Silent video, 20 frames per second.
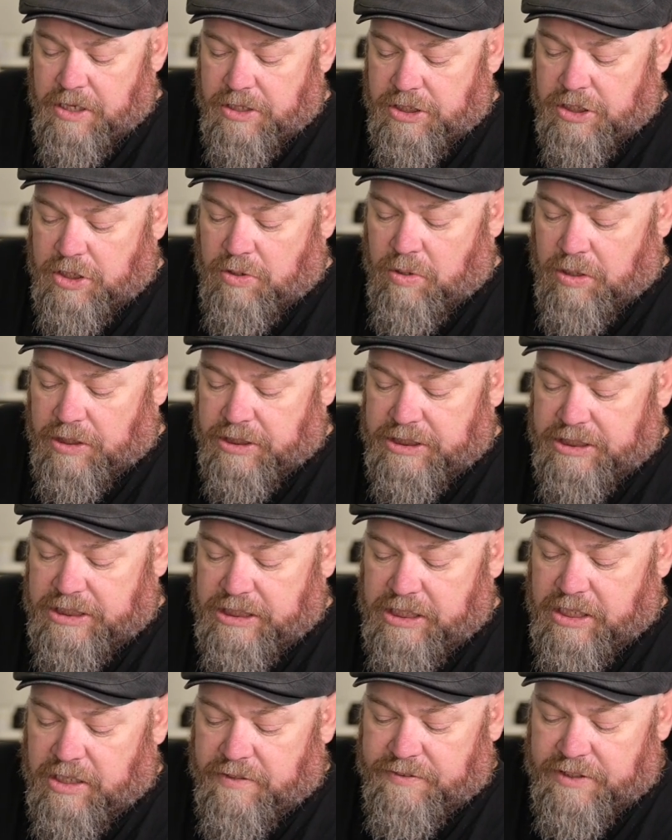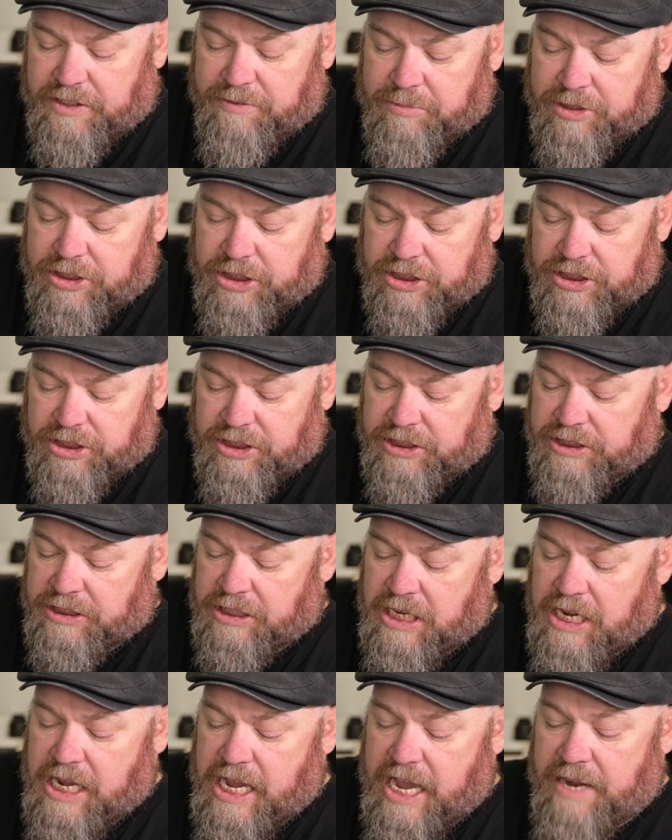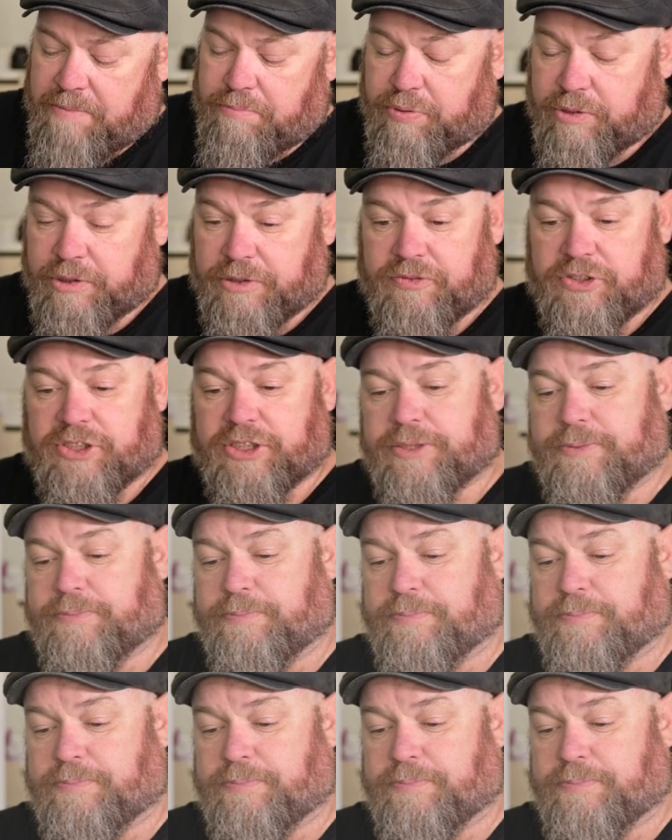to Quality of Images and Proofs.